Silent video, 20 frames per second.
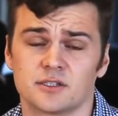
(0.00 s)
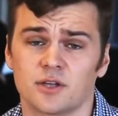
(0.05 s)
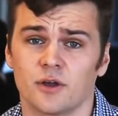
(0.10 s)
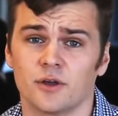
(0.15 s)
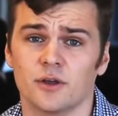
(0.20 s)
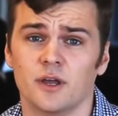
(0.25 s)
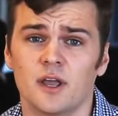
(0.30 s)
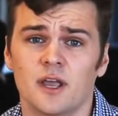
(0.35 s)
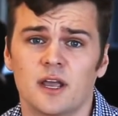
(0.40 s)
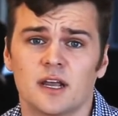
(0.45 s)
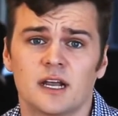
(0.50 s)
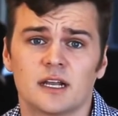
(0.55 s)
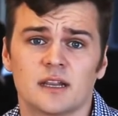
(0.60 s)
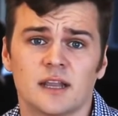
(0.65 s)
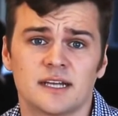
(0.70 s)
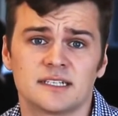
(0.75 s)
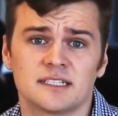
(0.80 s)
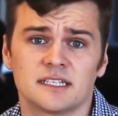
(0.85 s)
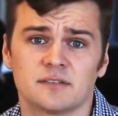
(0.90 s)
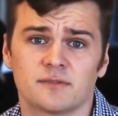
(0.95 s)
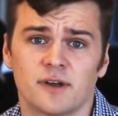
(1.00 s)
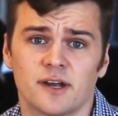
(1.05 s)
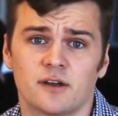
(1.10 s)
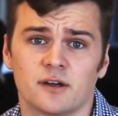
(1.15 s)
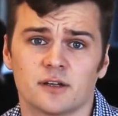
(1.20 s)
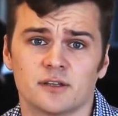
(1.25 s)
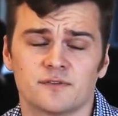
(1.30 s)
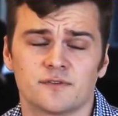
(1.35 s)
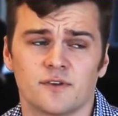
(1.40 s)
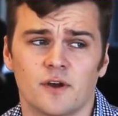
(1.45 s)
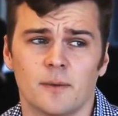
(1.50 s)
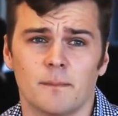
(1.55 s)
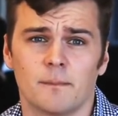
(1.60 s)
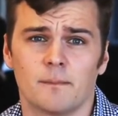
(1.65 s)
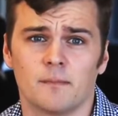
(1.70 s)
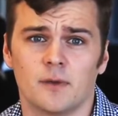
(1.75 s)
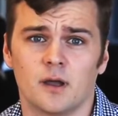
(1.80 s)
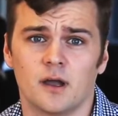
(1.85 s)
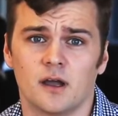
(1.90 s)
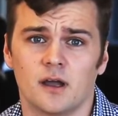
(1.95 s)
So collecting records
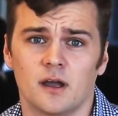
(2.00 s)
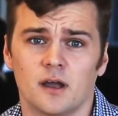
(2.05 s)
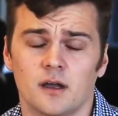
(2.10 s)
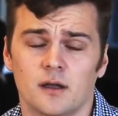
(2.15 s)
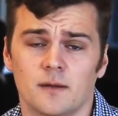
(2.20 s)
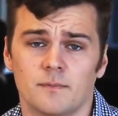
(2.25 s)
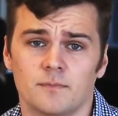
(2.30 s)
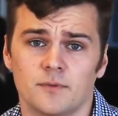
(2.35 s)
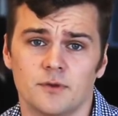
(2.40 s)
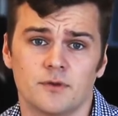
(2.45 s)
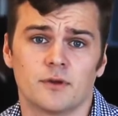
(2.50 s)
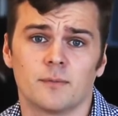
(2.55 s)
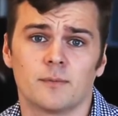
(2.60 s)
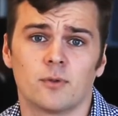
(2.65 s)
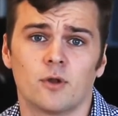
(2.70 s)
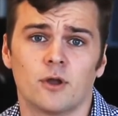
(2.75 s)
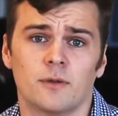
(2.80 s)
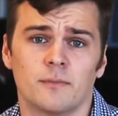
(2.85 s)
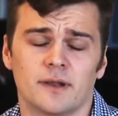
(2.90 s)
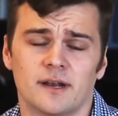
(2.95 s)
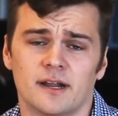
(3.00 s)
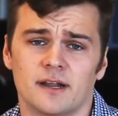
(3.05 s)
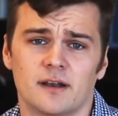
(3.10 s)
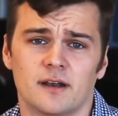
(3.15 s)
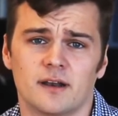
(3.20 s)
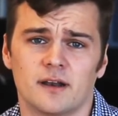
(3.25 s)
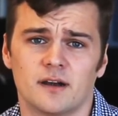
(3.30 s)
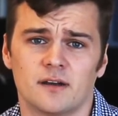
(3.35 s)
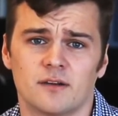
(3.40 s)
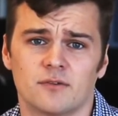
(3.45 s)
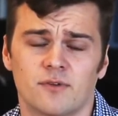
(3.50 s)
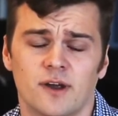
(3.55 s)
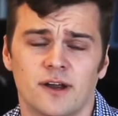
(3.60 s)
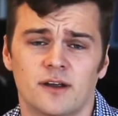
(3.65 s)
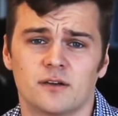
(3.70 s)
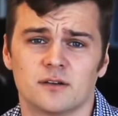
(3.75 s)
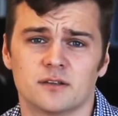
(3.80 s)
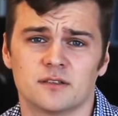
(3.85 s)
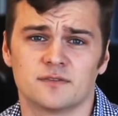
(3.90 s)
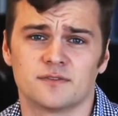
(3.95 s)
from your employment and
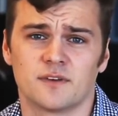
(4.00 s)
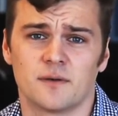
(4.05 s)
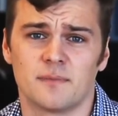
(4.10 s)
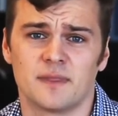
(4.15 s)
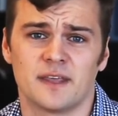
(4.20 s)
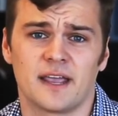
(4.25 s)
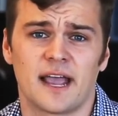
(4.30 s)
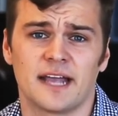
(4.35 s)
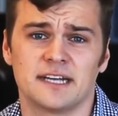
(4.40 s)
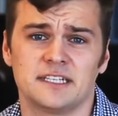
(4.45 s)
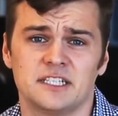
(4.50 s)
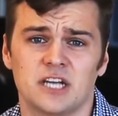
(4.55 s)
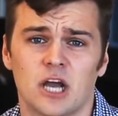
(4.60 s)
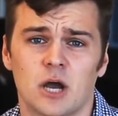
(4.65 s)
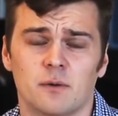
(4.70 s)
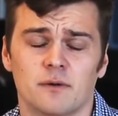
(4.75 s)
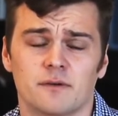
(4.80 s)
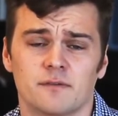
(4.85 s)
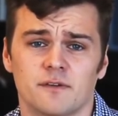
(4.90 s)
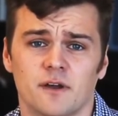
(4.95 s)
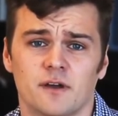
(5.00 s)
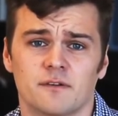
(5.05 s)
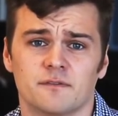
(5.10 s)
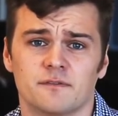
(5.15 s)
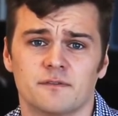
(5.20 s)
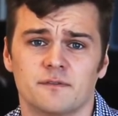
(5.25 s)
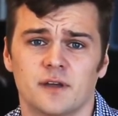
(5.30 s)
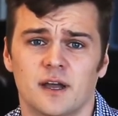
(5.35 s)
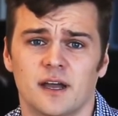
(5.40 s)
records from the ATO of